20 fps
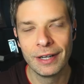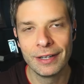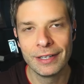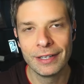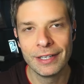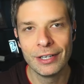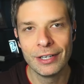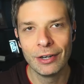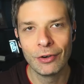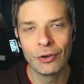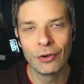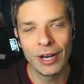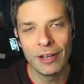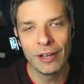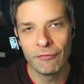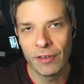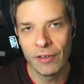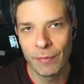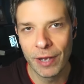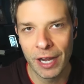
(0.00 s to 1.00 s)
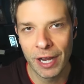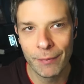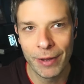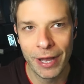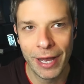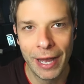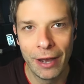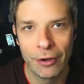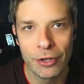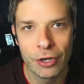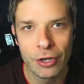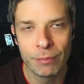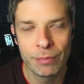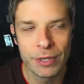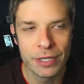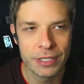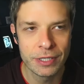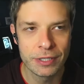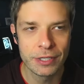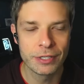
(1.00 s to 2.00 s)
you know, great feedback about how your
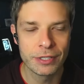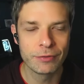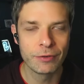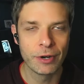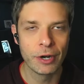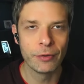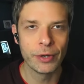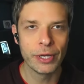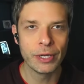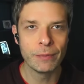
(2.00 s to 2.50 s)
business is growing.